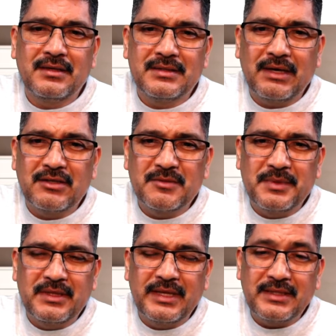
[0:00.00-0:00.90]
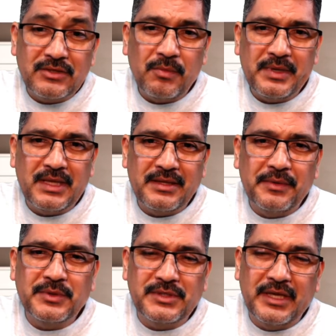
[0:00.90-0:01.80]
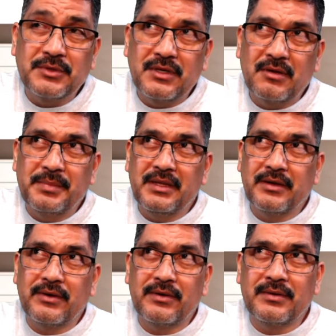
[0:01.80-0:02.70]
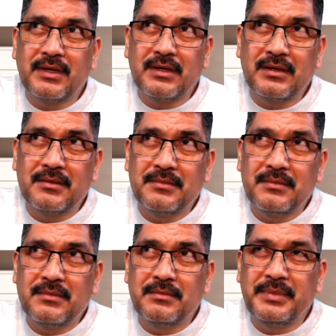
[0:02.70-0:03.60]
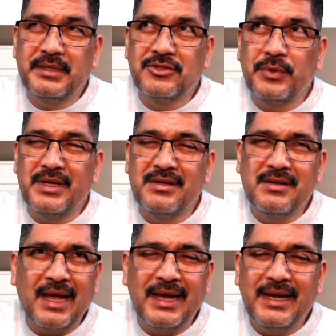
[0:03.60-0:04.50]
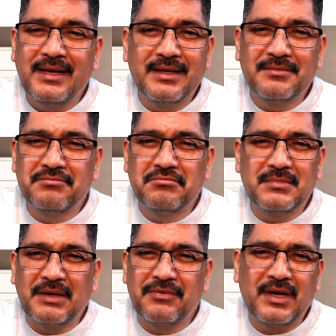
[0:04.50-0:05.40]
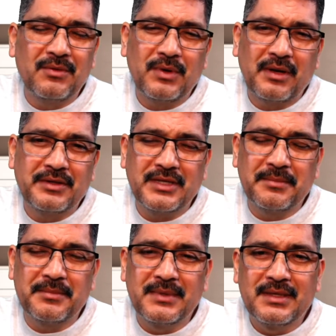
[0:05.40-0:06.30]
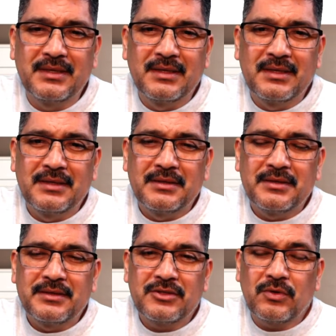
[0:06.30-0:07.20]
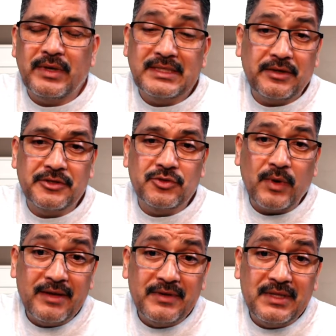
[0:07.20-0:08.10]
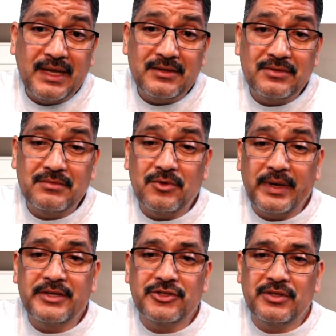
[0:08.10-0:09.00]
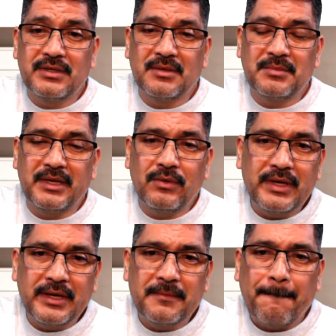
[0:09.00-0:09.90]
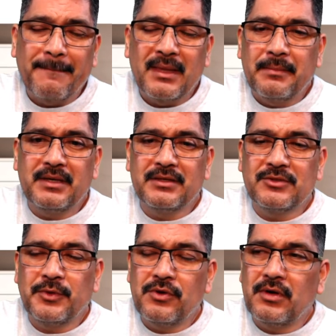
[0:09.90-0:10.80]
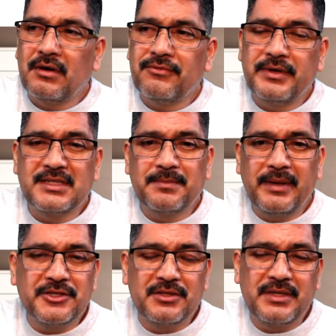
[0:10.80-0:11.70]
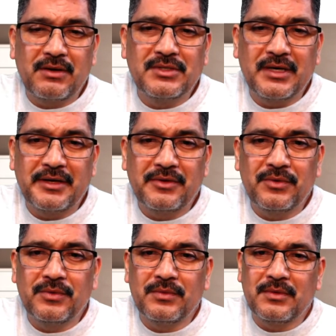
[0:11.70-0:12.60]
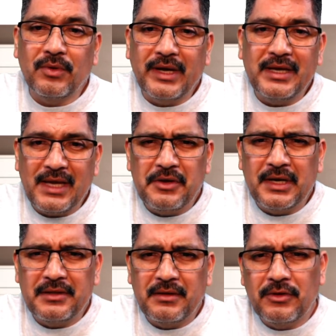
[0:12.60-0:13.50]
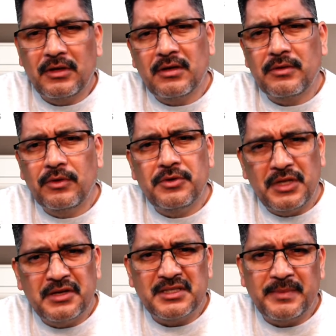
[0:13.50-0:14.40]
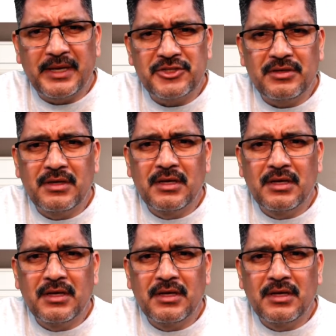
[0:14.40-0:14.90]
tells me they told me that he was gonna be there between 9 and I forgot what other time. So I start driving that direction, and I'm like, okay, because when you call for inspection, they don't tell you, okay, yeah, you need an inspection,